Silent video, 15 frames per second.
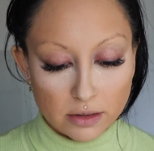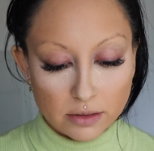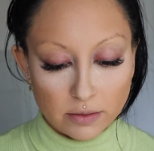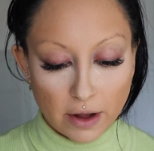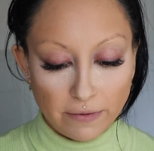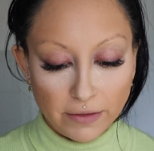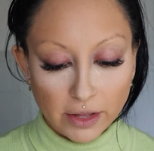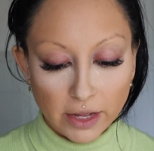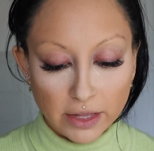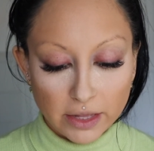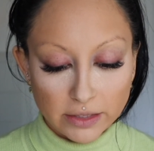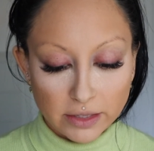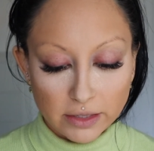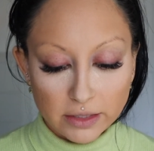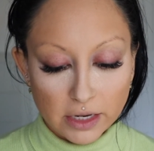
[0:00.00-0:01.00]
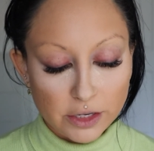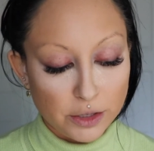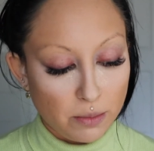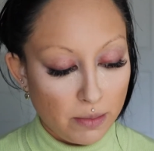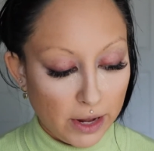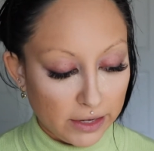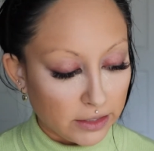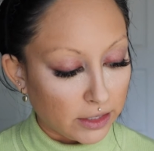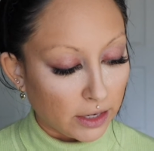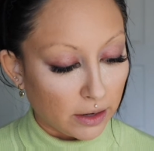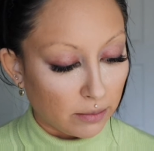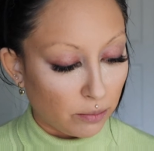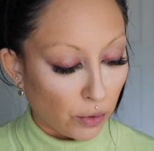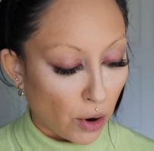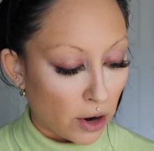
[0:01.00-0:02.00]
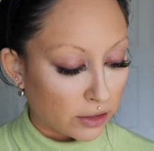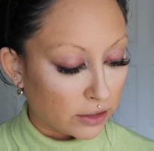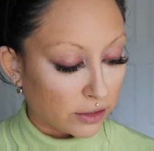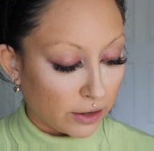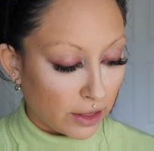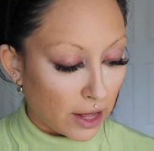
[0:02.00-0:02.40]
I feel like this is such a basic bronzer